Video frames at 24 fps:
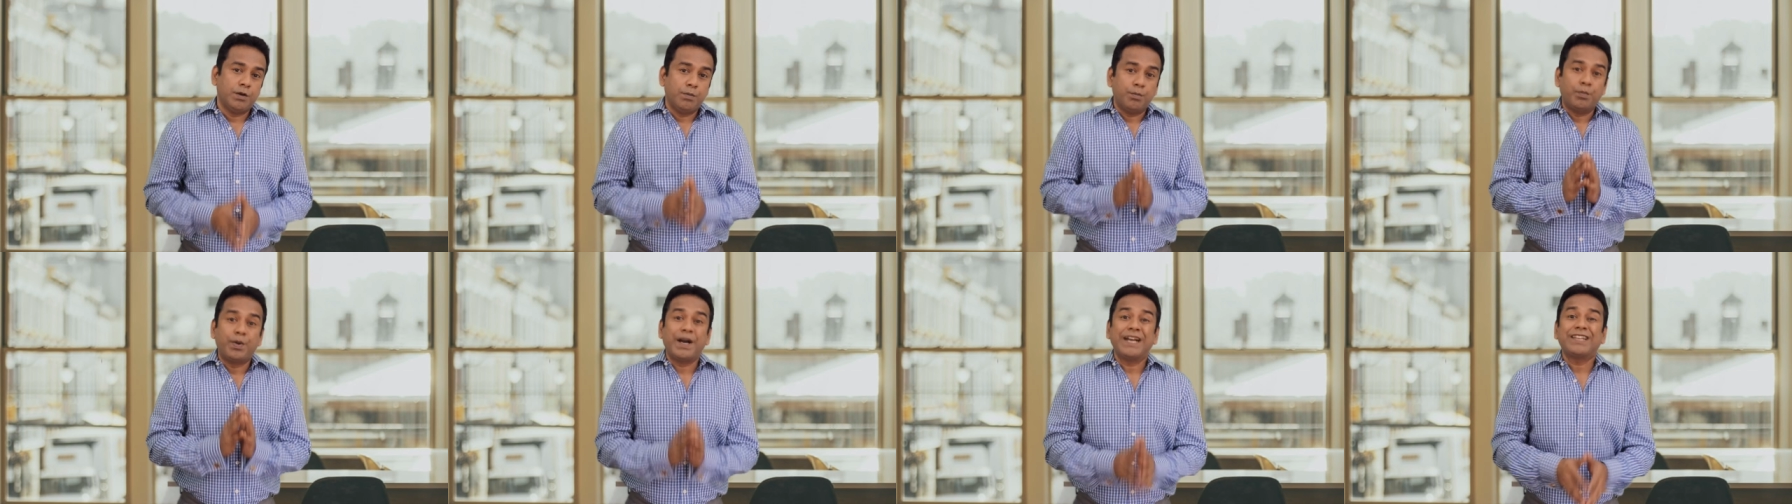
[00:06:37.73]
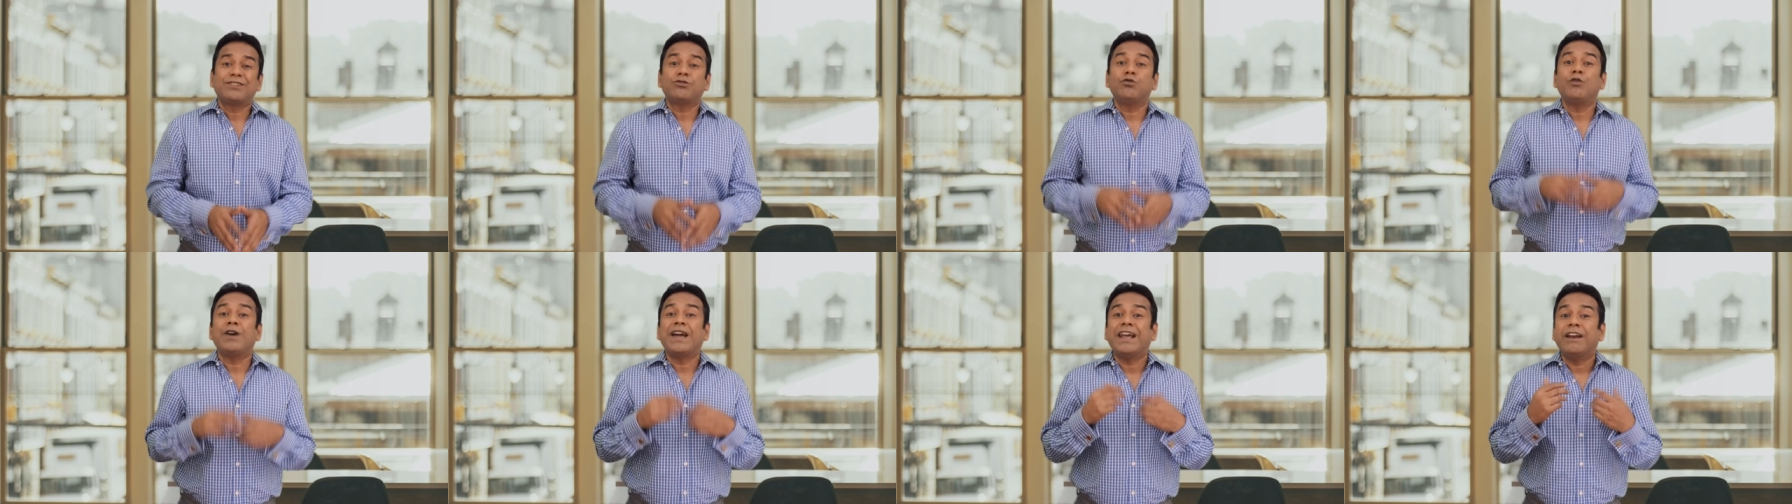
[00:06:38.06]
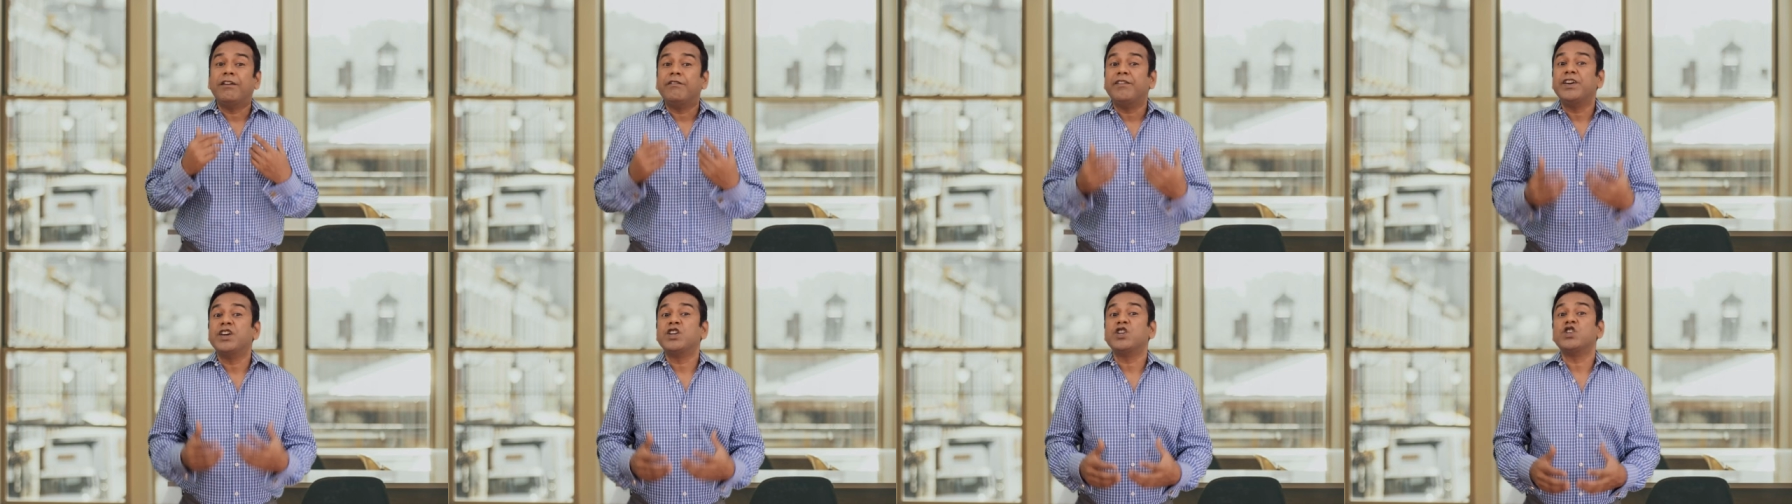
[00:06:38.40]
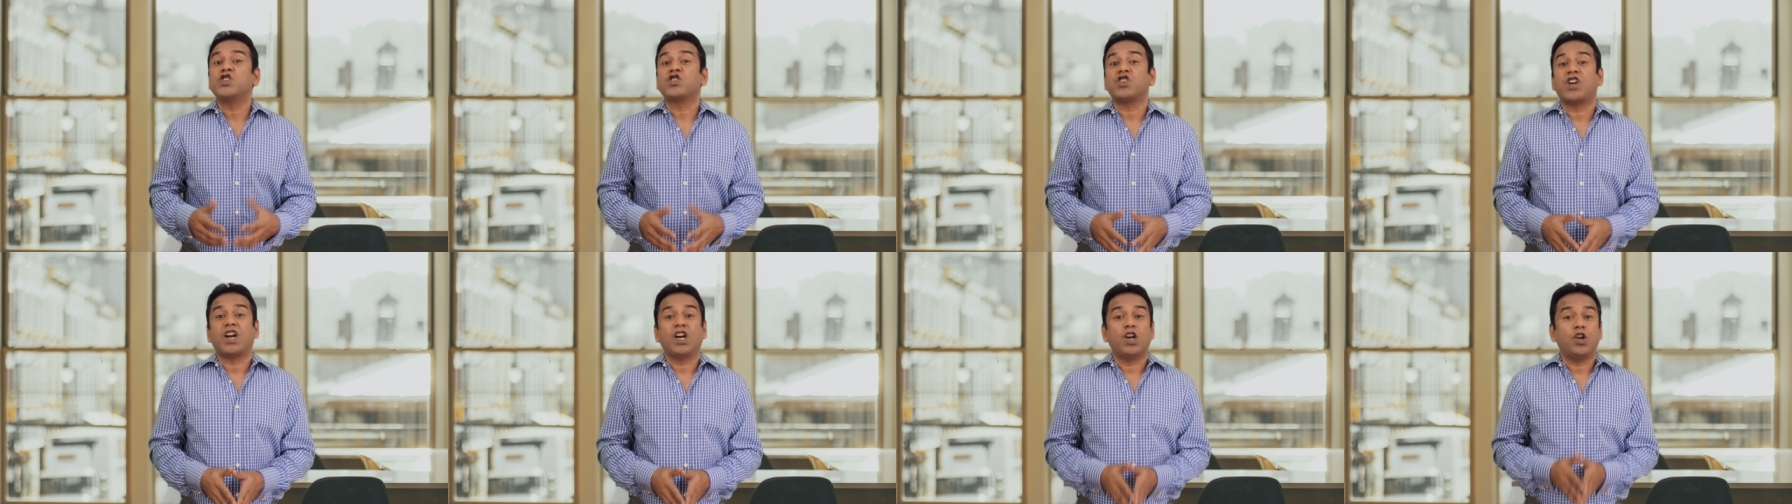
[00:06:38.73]
Breakthrough
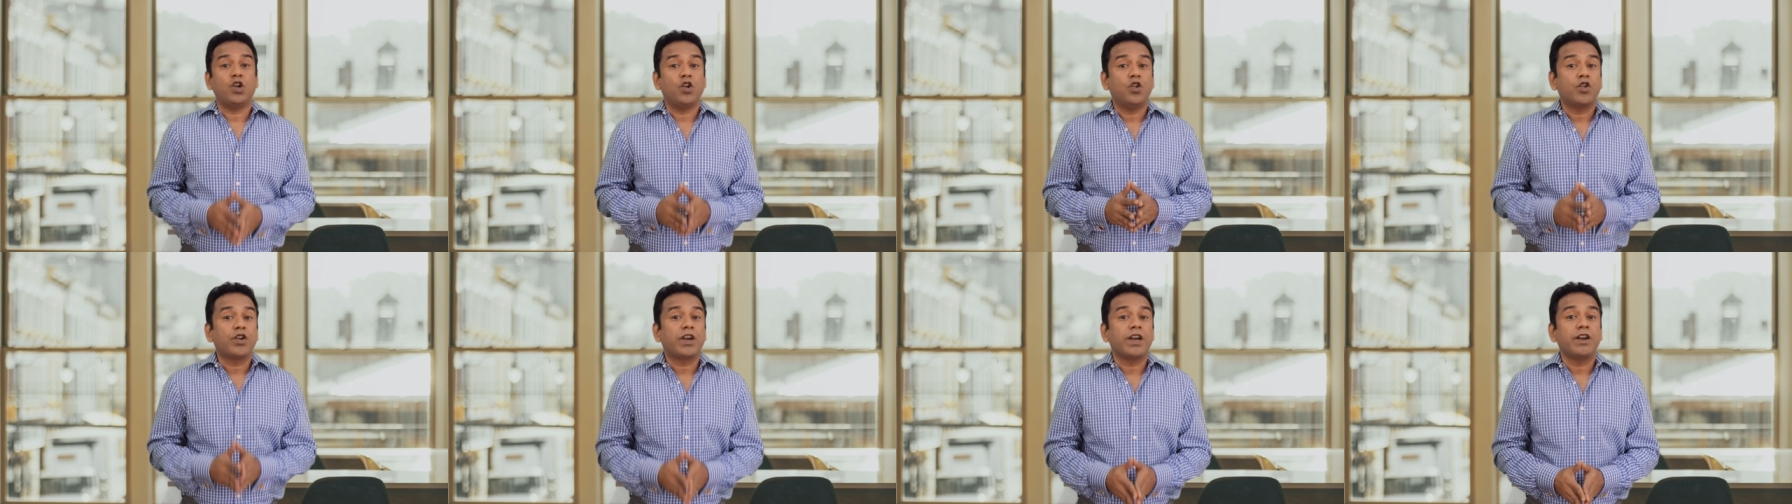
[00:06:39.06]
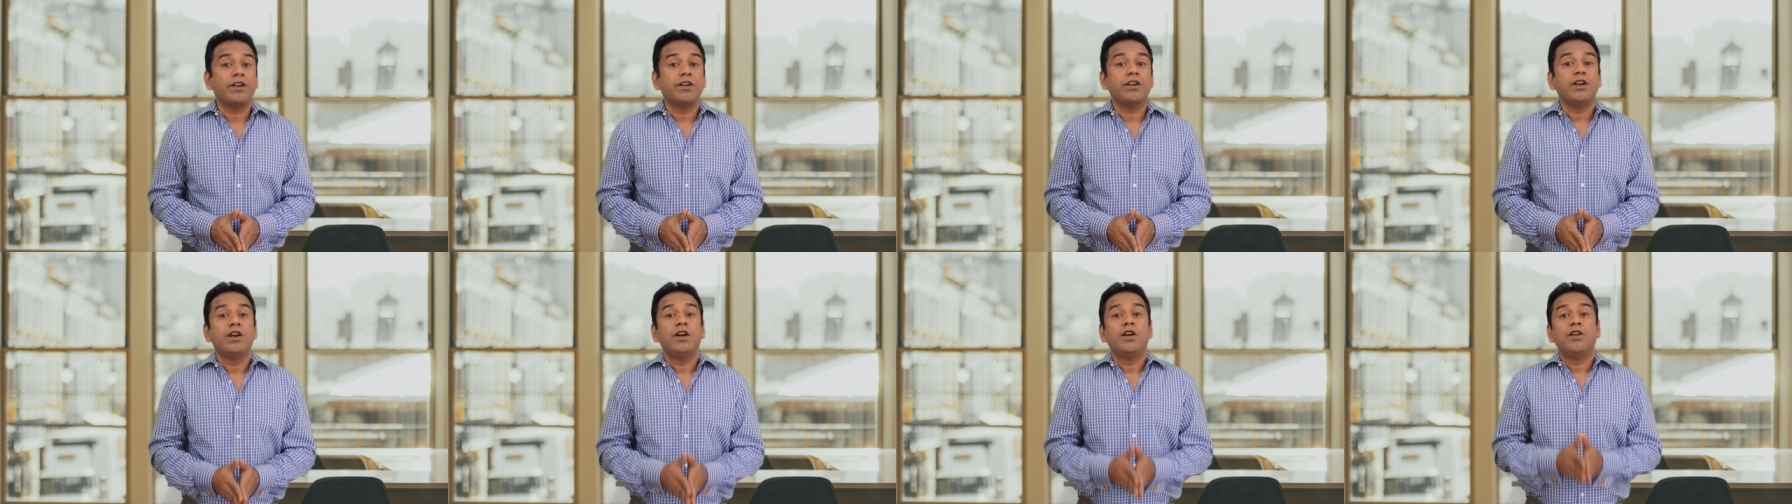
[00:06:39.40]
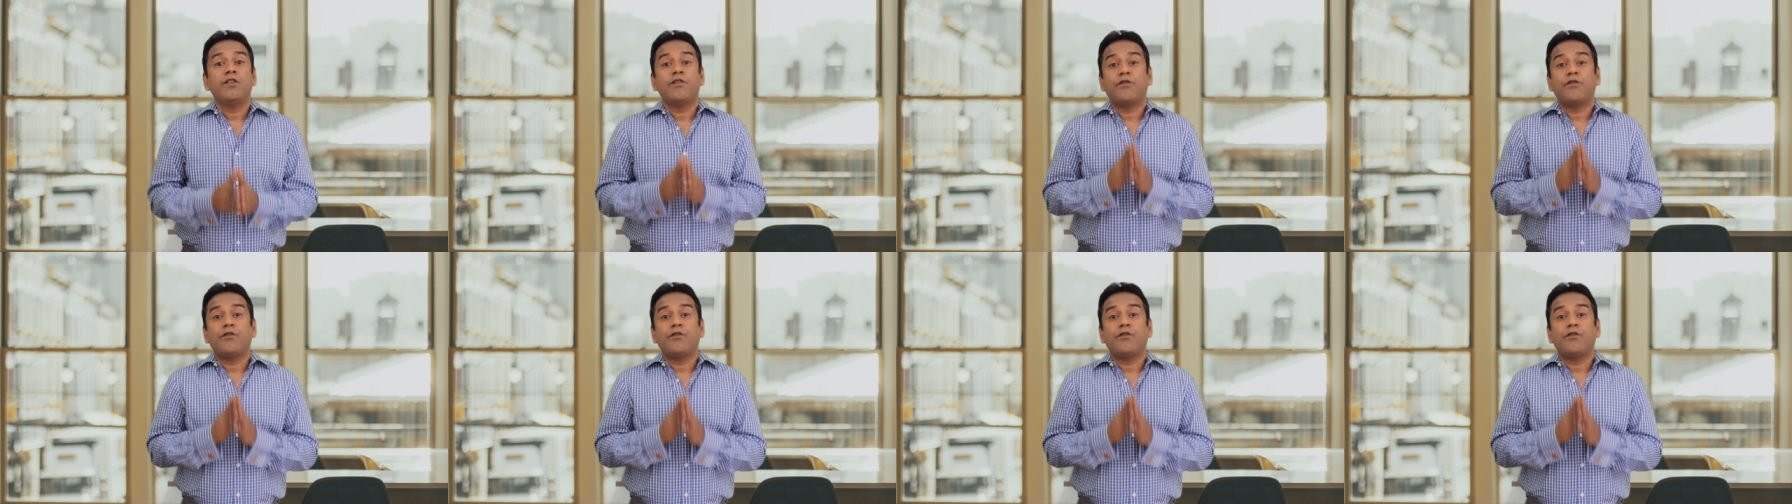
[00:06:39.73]
innovators are looking